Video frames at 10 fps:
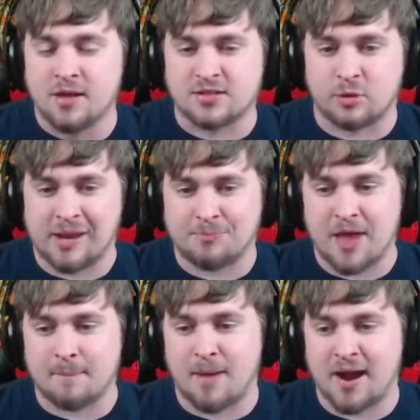So keep
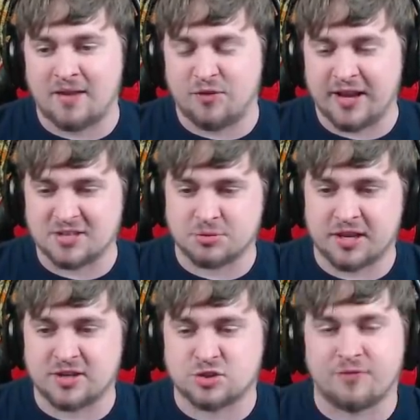that in mind. If you guys want that
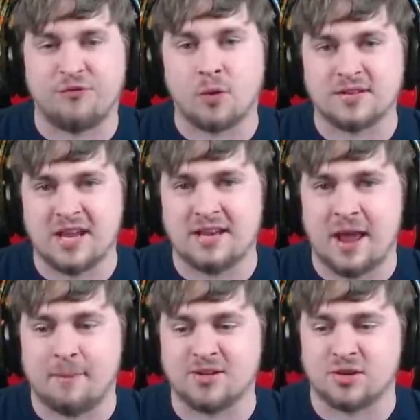extra 14
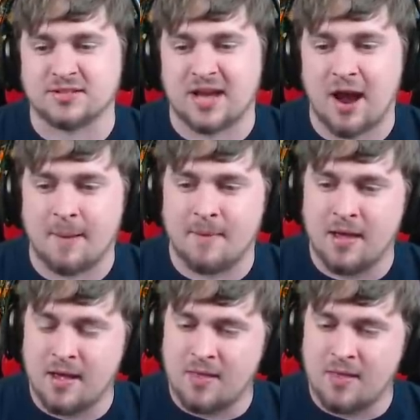damage on top,